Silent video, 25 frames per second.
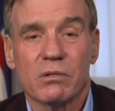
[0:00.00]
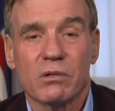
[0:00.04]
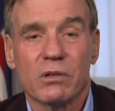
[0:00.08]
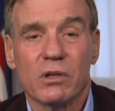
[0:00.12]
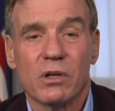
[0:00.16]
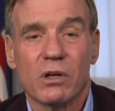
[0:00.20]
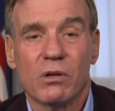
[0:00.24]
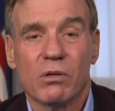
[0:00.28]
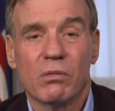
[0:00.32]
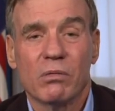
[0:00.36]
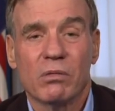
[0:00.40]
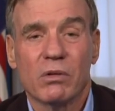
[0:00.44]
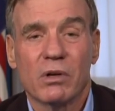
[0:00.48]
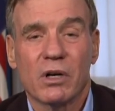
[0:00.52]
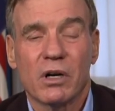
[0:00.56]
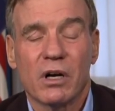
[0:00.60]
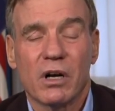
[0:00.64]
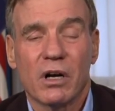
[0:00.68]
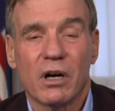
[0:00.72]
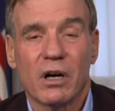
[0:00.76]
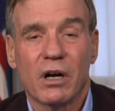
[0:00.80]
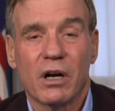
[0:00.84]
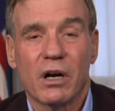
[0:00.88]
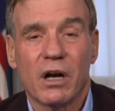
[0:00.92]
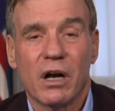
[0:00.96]
You know,
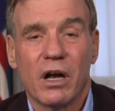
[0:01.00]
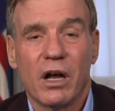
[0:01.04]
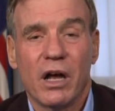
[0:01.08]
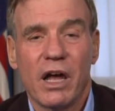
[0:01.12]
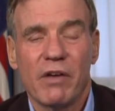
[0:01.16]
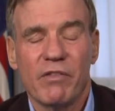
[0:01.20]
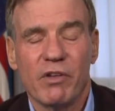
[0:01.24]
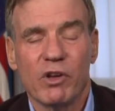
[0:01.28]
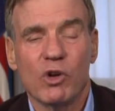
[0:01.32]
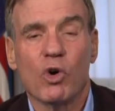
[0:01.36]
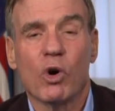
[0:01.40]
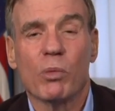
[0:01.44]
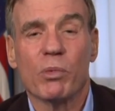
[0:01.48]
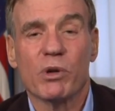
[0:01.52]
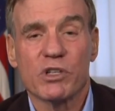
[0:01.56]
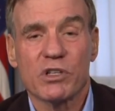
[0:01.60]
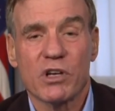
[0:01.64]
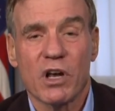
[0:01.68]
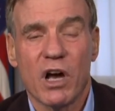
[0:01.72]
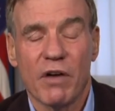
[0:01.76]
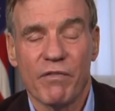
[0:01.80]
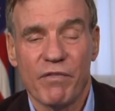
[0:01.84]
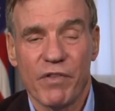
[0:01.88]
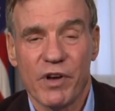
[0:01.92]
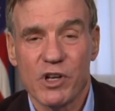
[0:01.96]
I have enormous
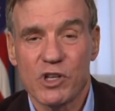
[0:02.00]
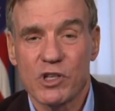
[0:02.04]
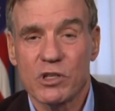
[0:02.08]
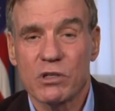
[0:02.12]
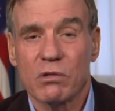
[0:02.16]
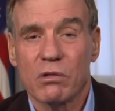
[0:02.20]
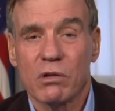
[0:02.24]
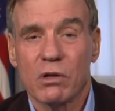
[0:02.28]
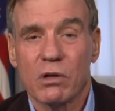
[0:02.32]
confidence